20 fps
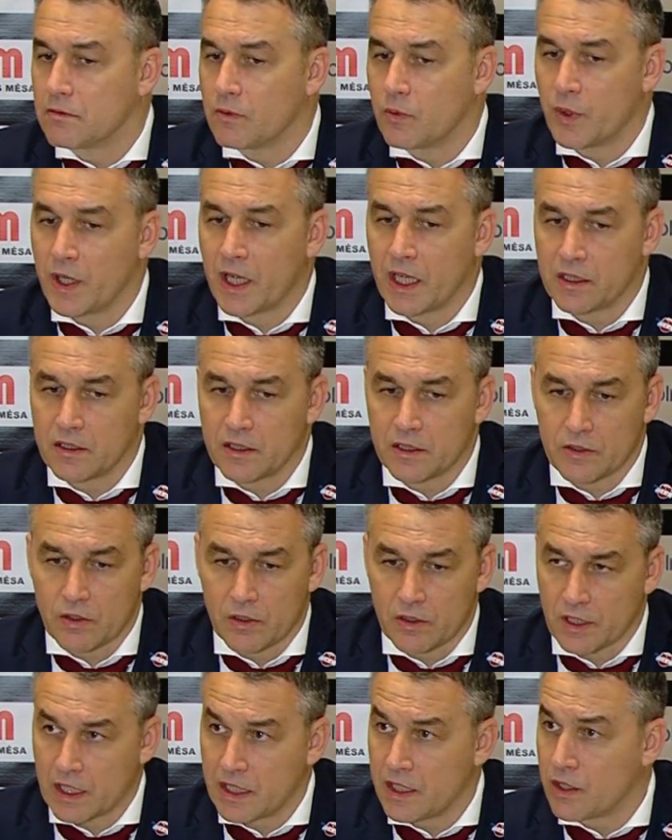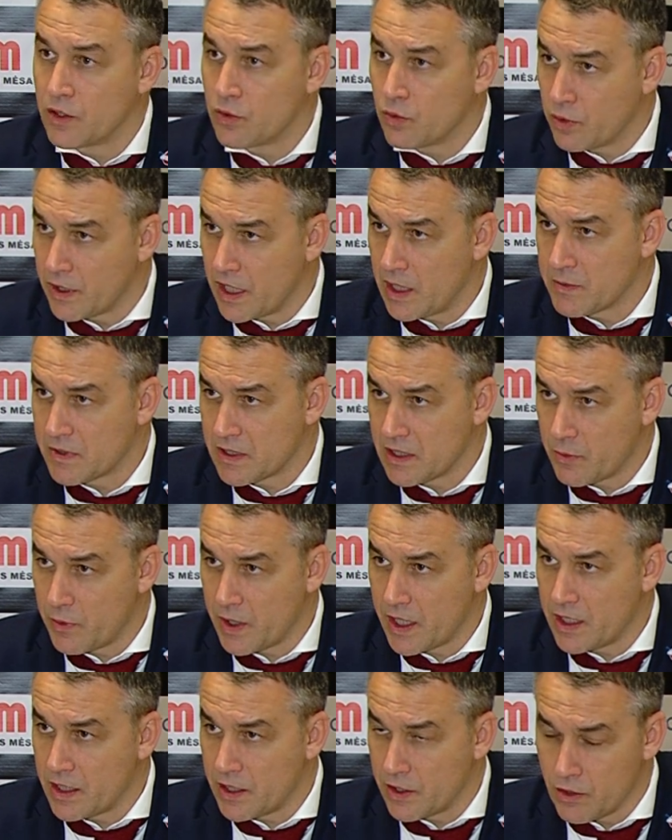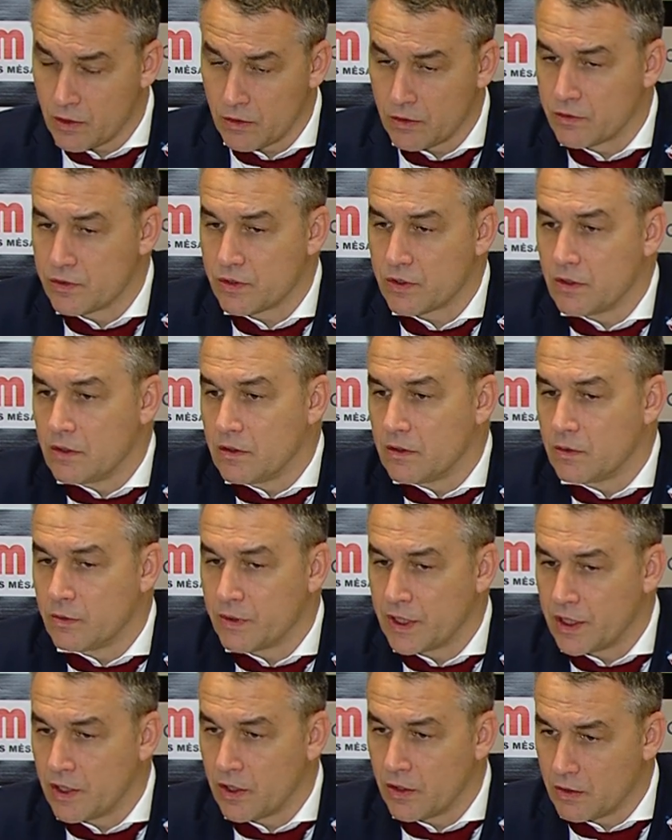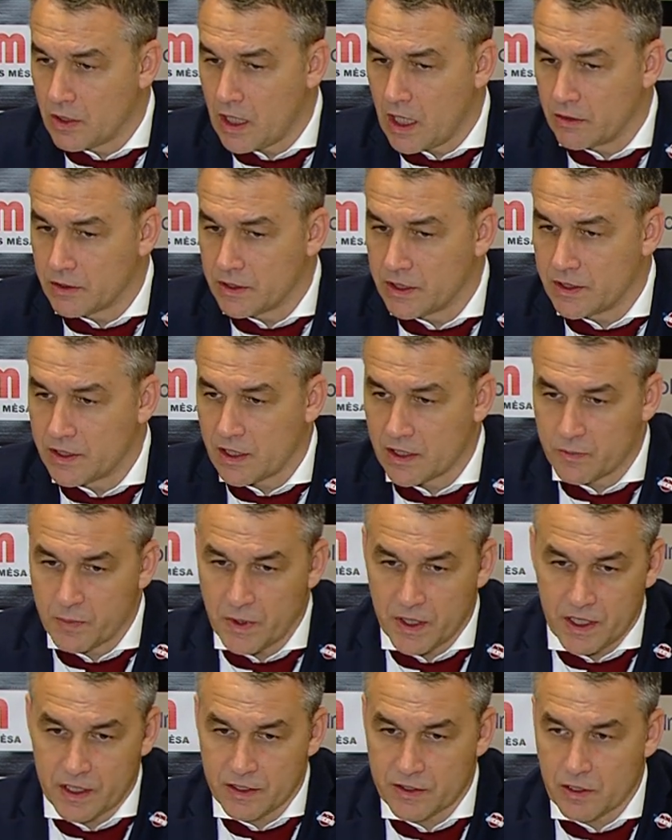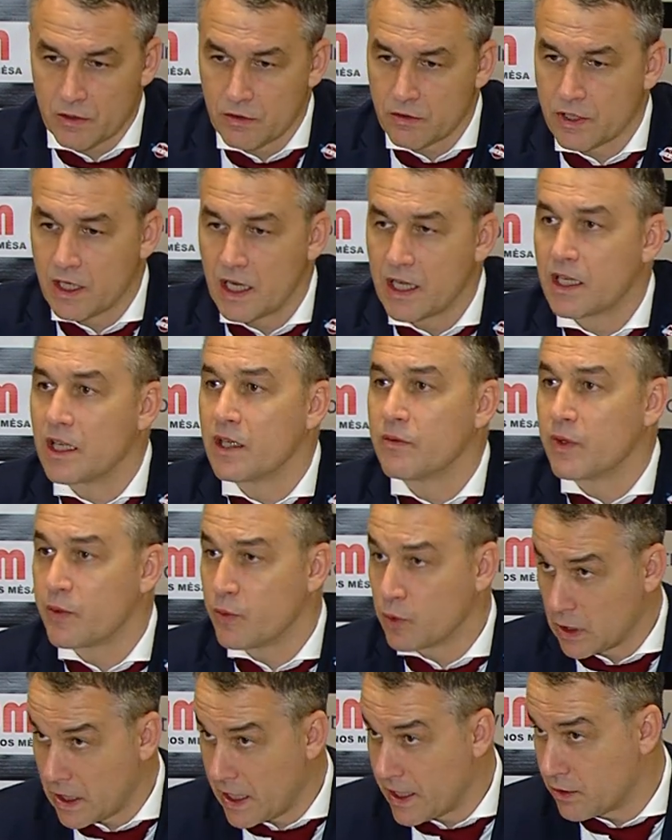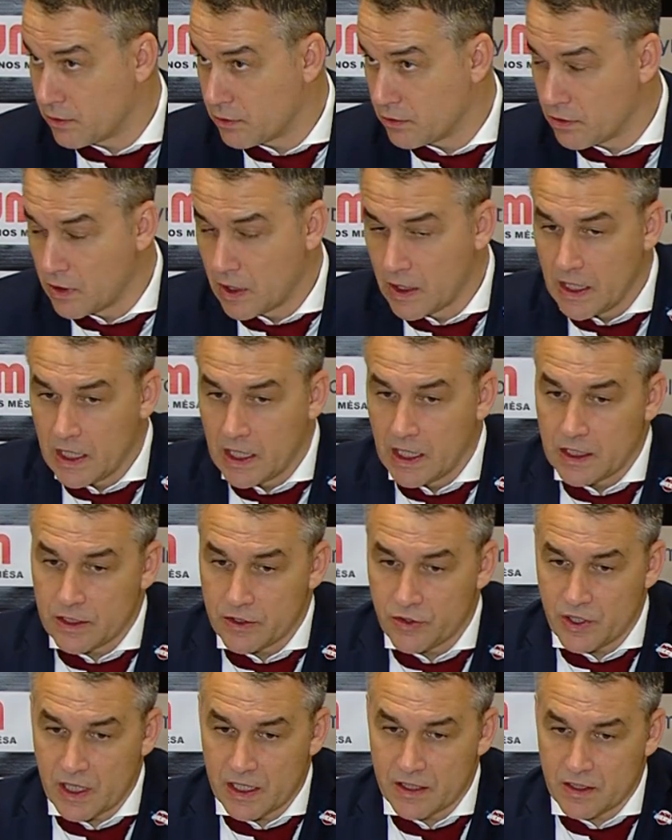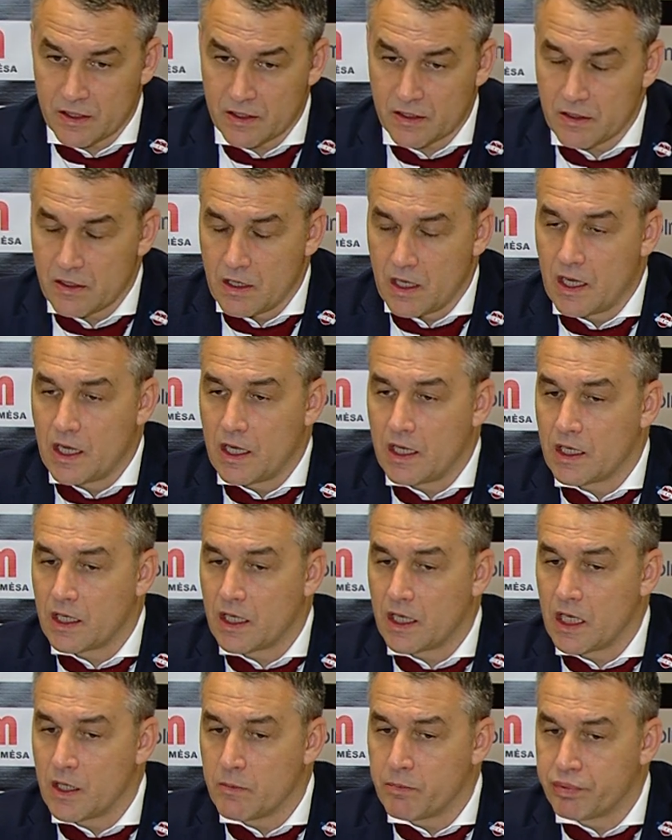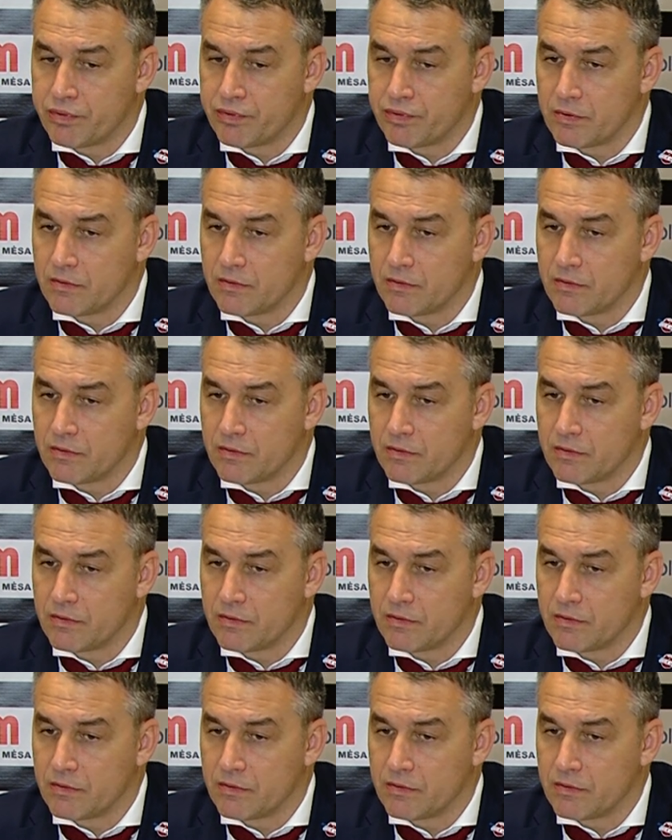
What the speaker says: We had this already 2 games away in a row, so we know how this experience looks like, and we would like to just keep